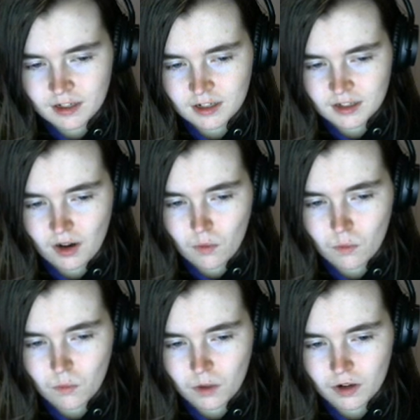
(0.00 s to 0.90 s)
Don't
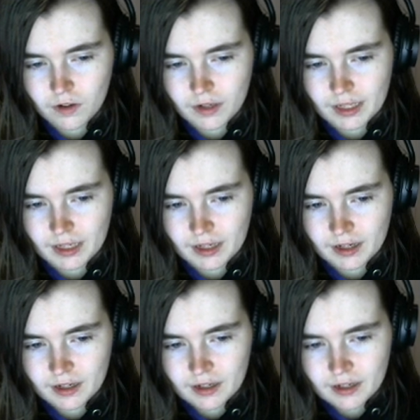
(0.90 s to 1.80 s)
worry.
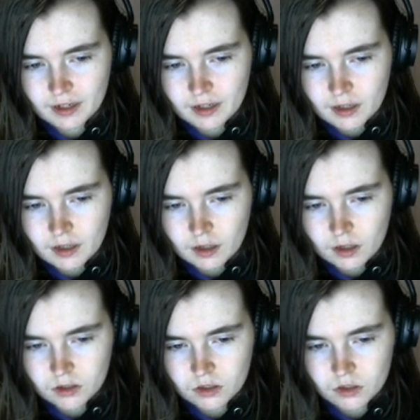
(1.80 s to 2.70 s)

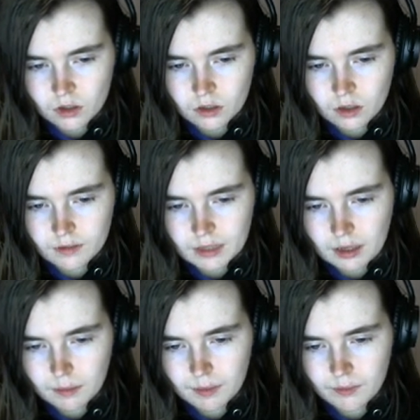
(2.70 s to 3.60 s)
I'll start off to
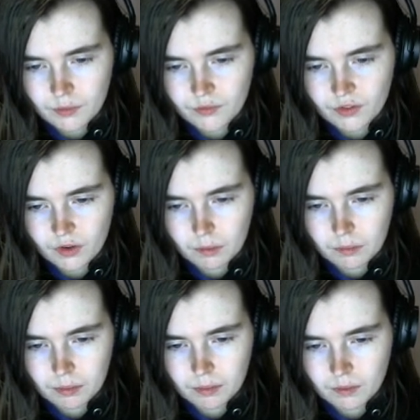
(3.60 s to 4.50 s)
help everyone feel
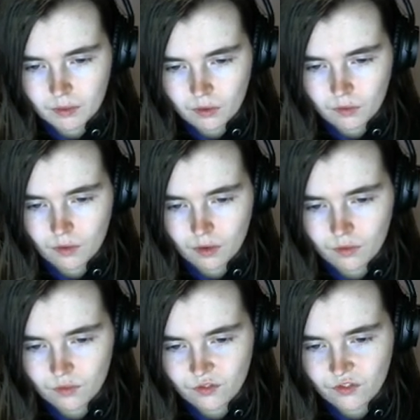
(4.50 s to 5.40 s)

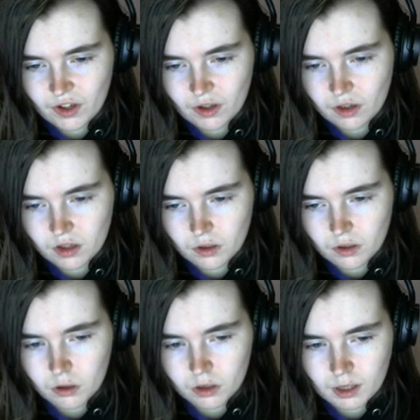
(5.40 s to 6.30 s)
a little
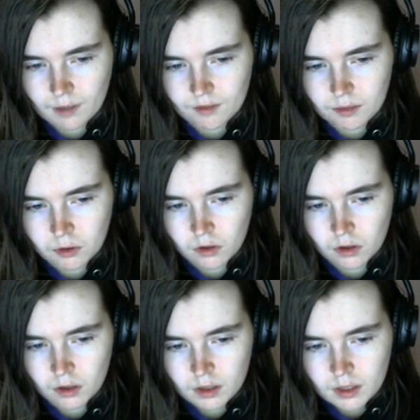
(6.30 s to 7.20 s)
more comfortable.
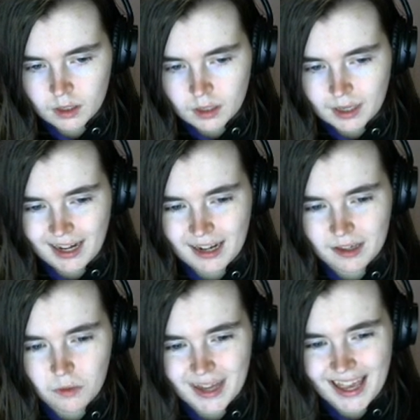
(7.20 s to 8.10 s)
Can I
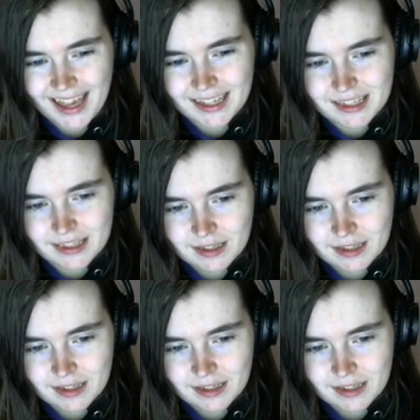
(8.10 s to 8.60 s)
go next?